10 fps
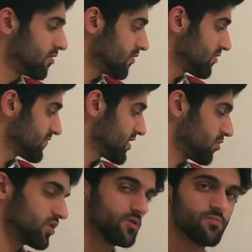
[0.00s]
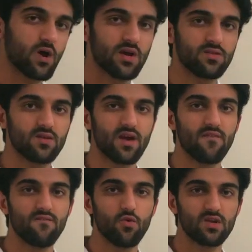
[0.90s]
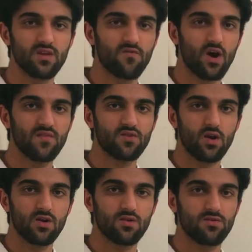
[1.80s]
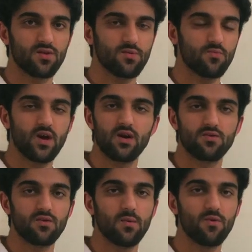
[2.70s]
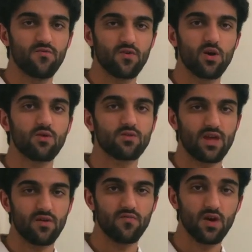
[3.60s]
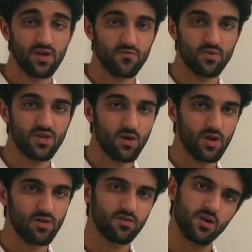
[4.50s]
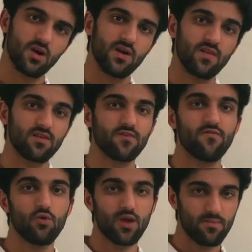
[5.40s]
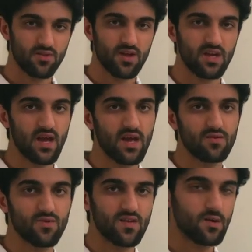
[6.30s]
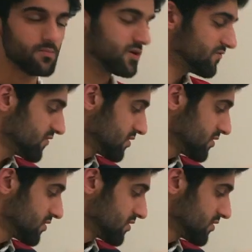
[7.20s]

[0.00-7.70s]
The oil price is at $45, whereas a month ago it was at $33. That's a 40% gain within a month.